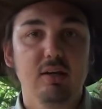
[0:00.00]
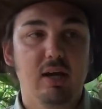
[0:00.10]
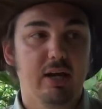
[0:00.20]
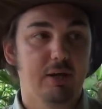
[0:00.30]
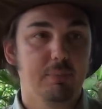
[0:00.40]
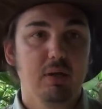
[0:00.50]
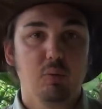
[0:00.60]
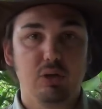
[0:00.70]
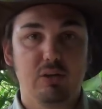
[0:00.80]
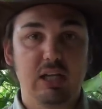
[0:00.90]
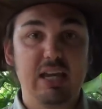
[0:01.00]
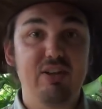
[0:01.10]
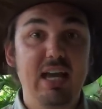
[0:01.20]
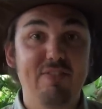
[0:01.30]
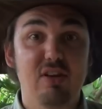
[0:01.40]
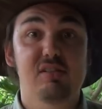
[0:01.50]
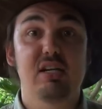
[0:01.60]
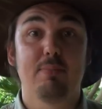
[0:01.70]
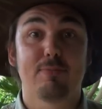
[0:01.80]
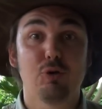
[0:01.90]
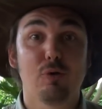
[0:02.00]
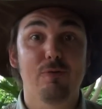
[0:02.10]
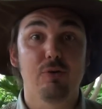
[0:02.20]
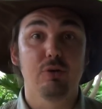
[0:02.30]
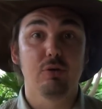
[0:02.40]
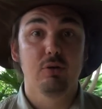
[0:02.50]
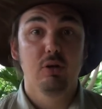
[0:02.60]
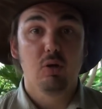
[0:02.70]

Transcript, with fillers: Um, you can even have us come cook for you.